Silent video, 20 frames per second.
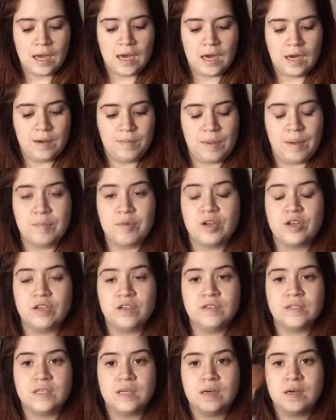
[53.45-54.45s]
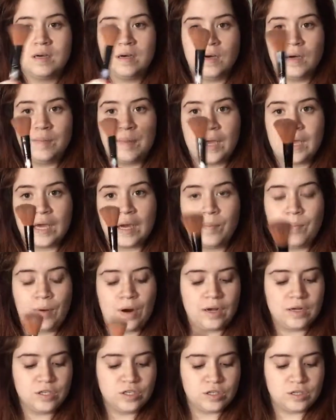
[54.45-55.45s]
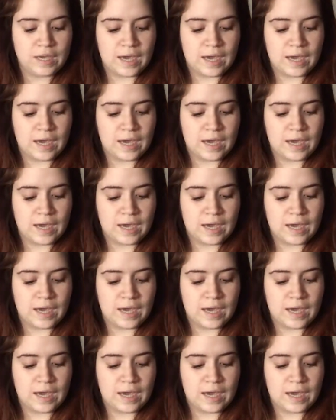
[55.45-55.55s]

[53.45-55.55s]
I'm gonna use a makeup brush.